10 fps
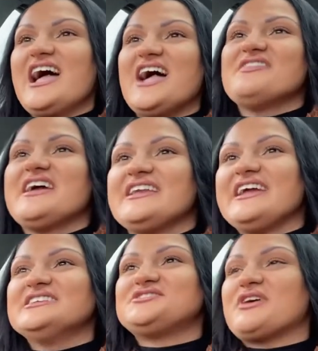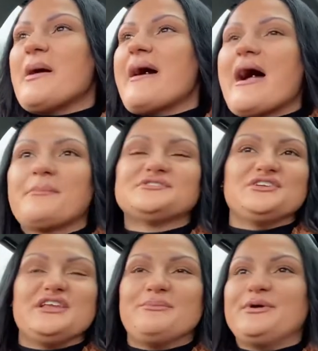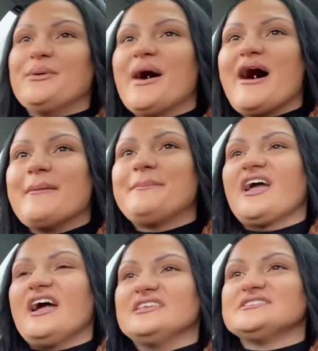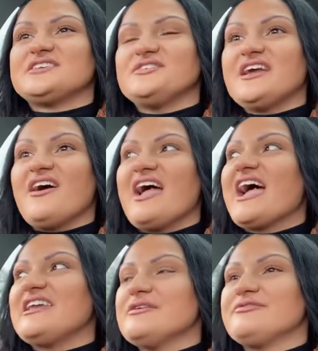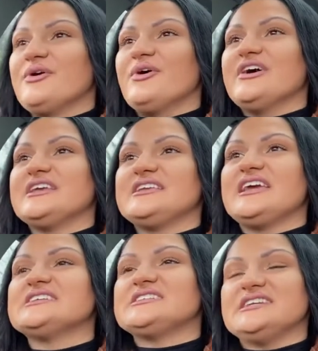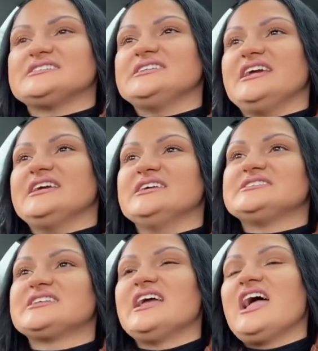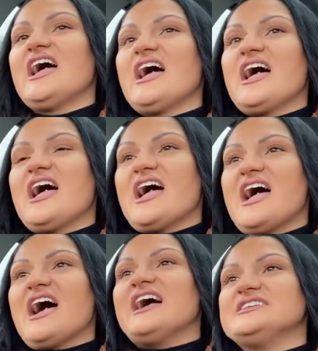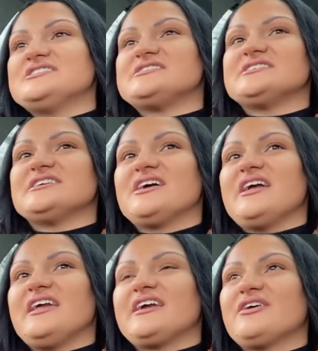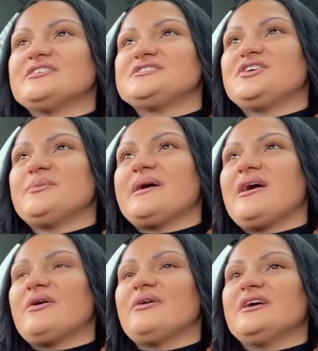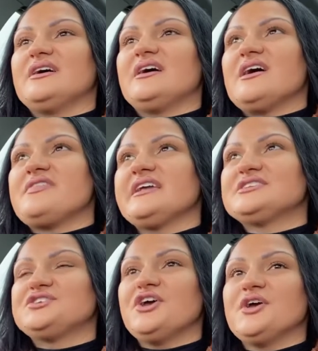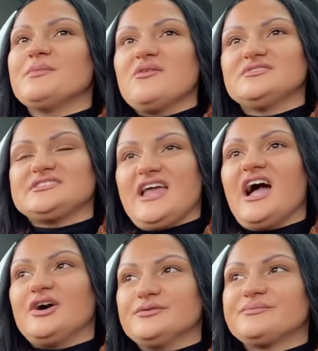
And then Instagram absolutely blew up and so yeah I had it for years and years and years and it got to about I think two months now